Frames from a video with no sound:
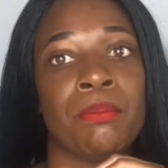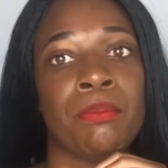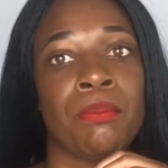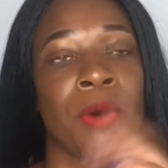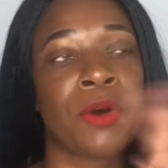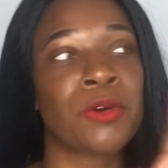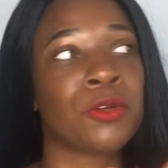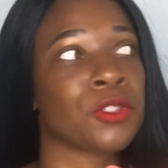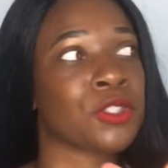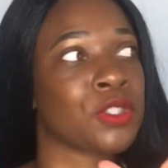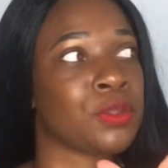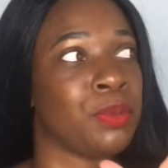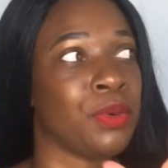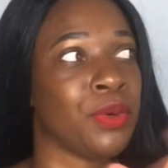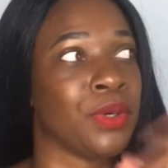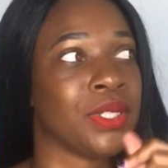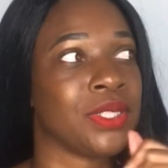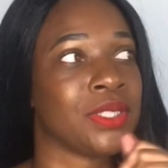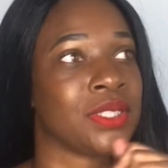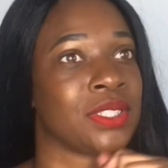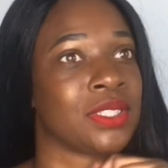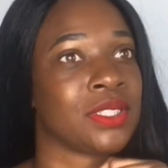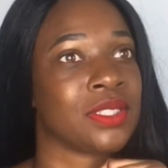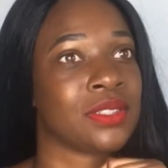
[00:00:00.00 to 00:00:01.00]

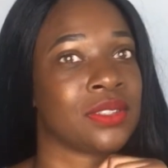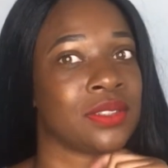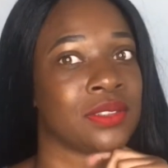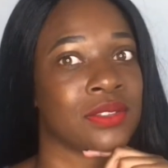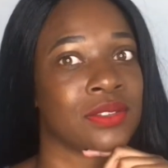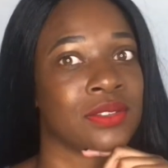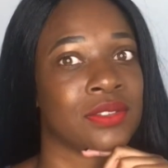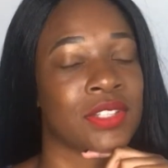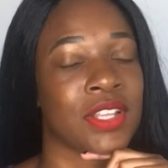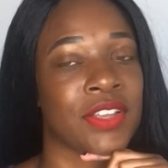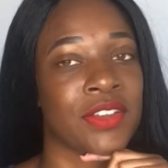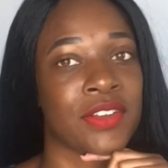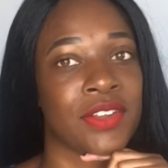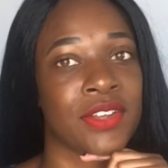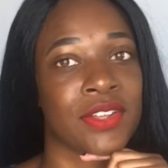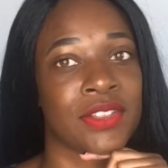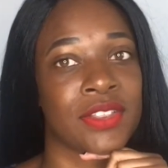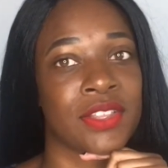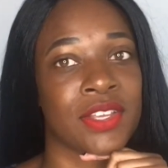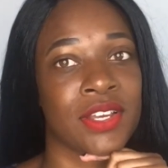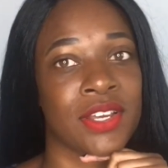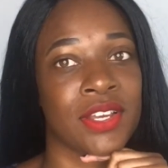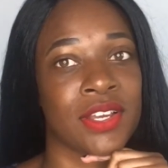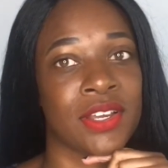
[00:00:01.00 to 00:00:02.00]
motorsports,
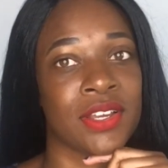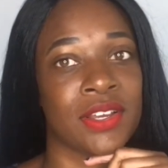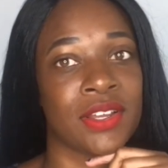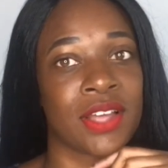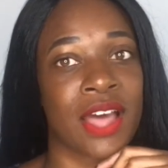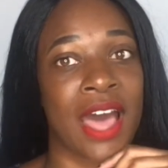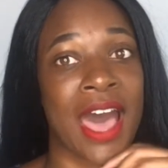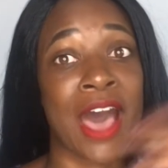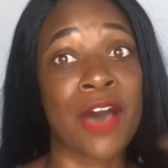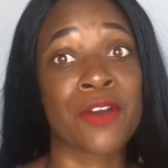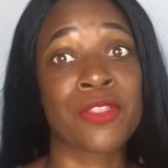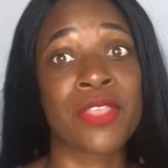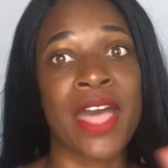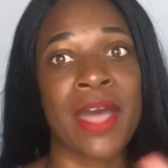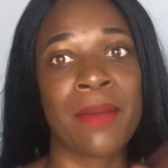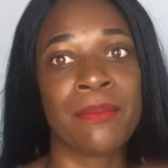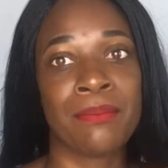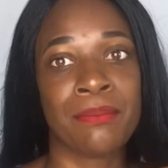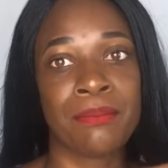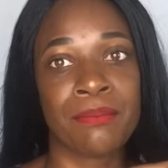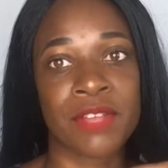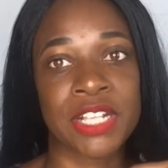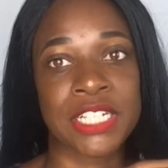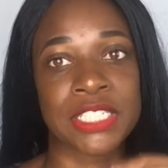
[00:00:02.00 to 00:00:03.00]
the how
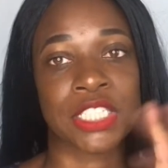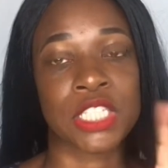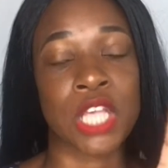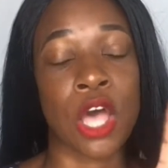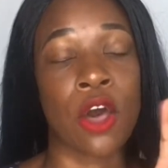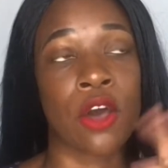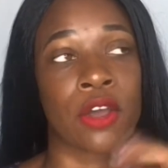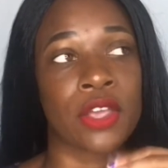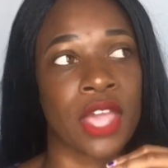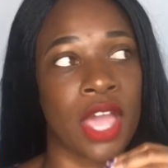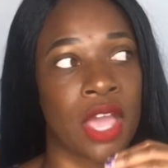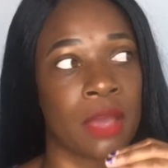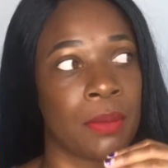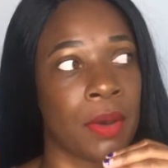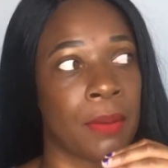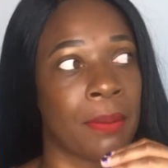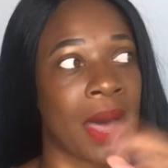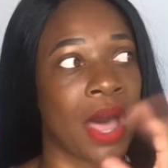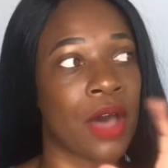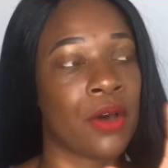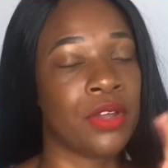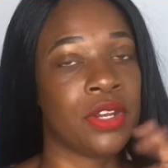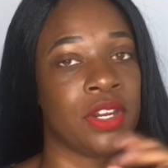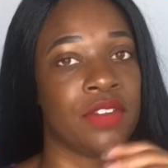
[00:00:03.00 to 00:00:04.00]
that song came
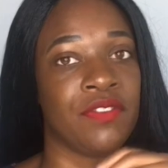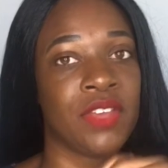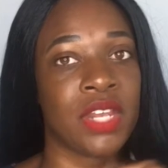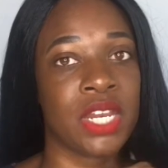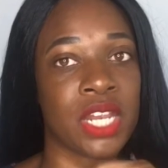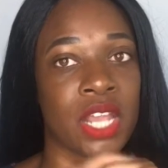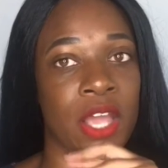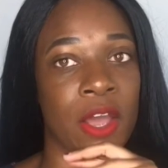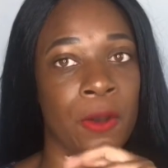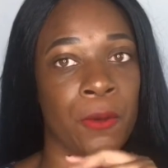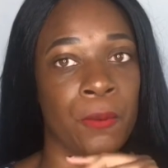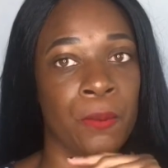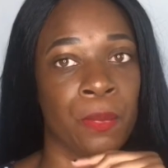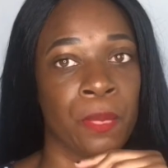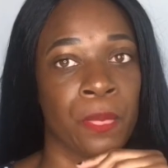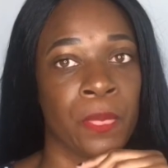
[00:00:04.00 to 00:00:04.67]
about in the video.